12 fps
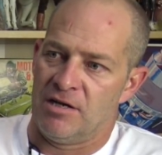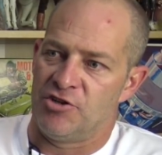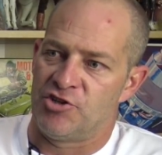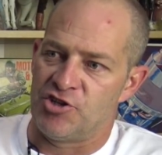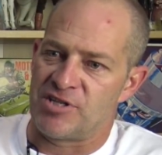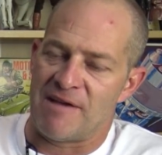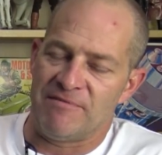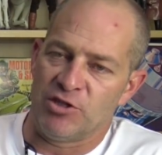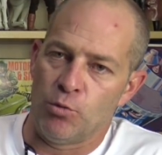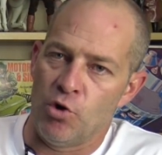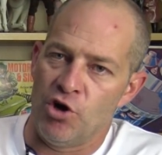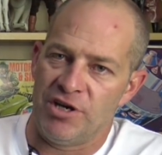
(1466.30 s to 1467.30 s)
just having
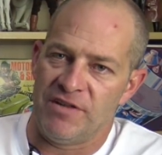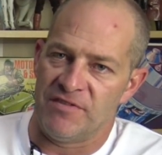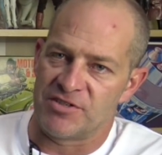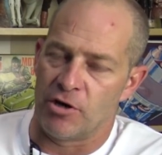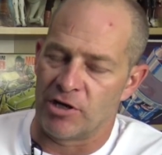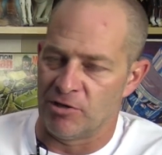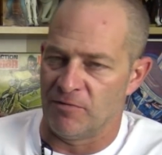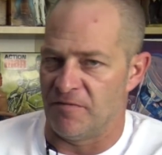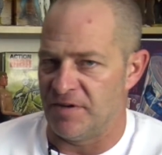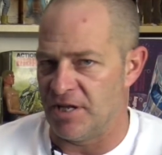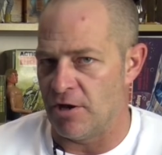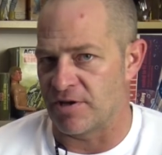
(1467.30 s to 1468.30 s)
the word in the title of a
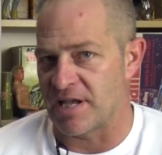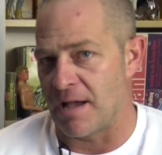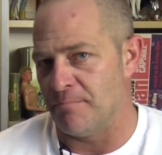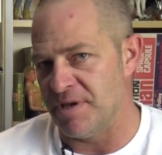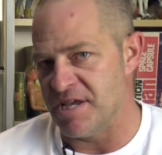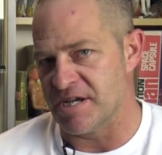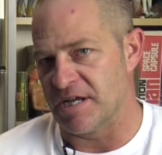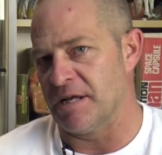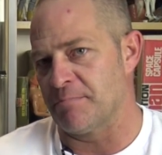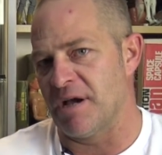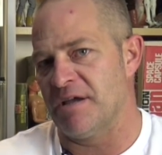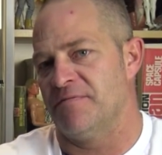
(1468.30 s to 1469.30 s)
video can be
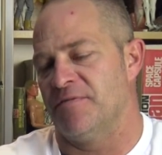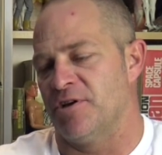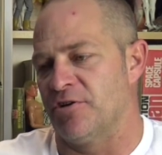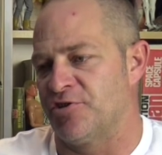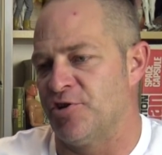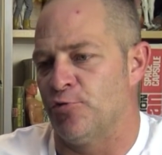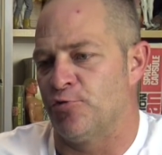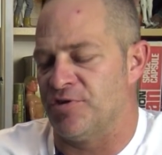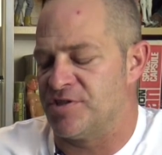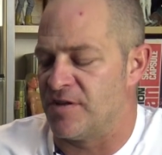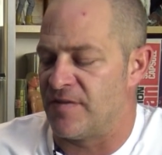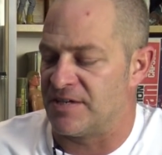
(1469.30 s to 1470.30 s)
clickbait for young
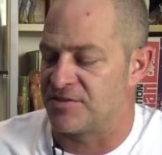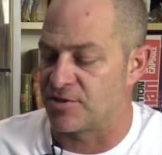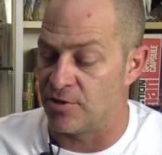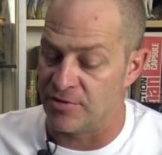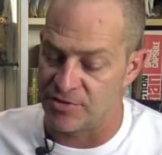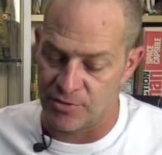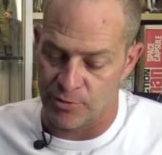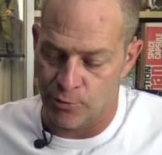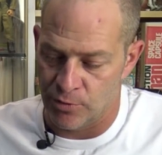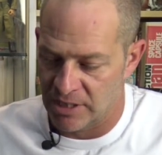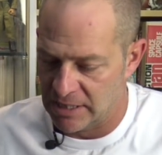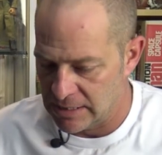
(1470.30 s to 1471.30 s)
children. So that's going
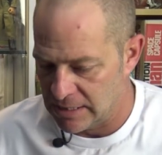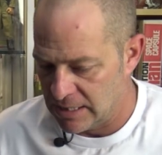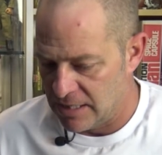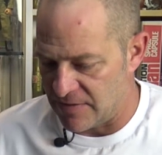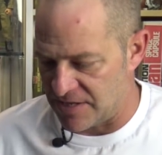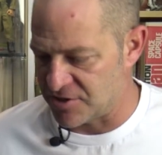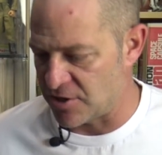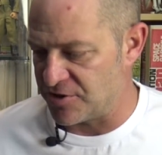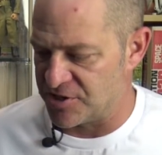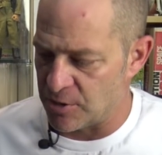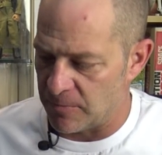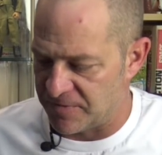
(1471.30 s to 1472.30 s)
to
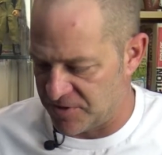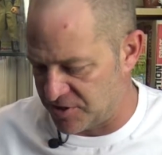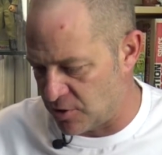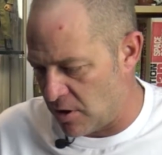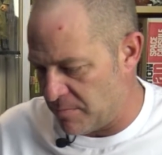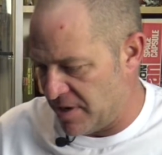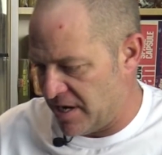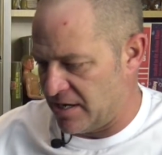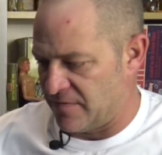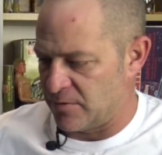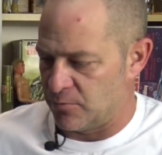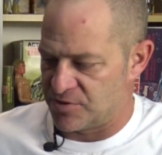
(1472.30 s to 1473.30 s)
stop for the time being.
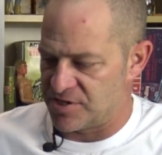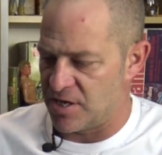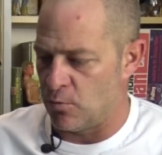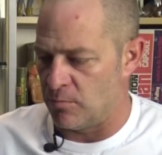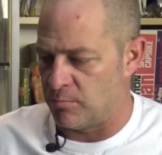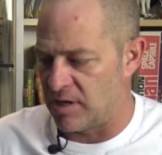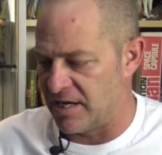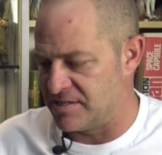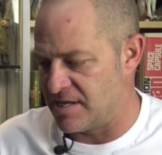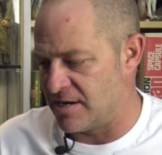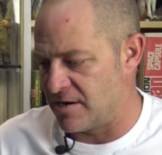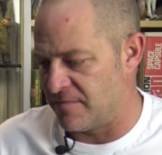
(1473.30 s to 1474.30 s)
I think we'll see what
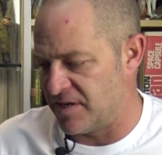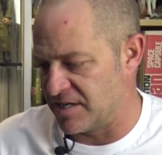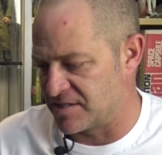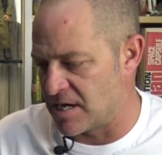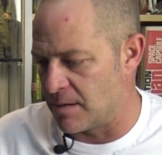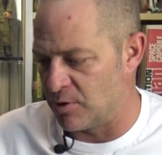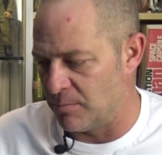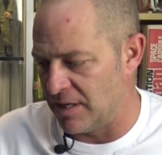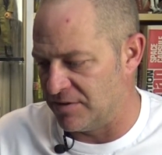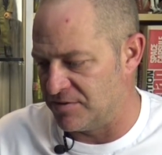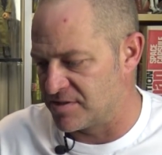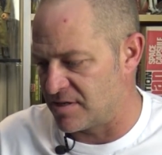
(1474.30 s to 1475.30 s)
plays out over the next couple of
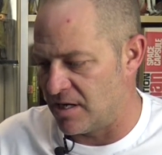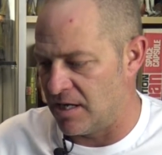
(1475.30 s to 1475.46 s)
months.